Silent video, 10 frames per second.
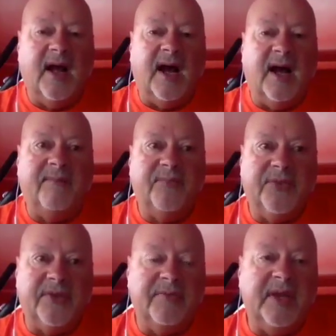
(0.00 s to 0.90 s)

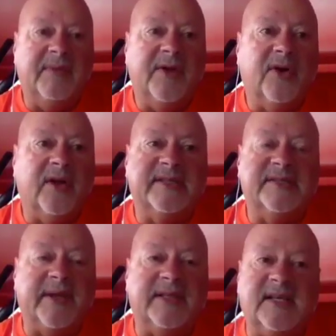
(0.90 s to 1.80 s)
the mini mural is
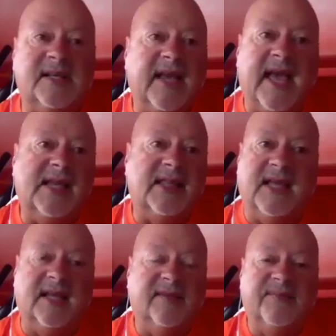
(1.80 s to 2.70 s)
basically
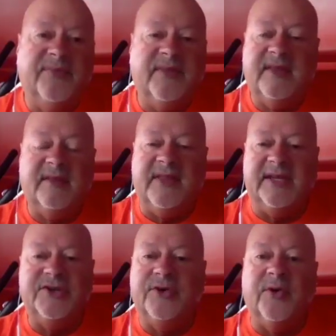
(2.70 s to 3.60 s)
anything
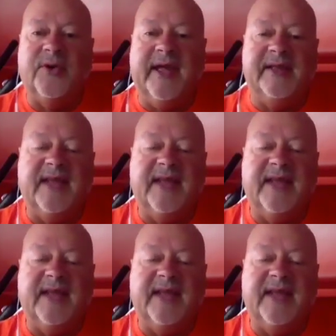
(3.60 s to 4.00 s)
that you create.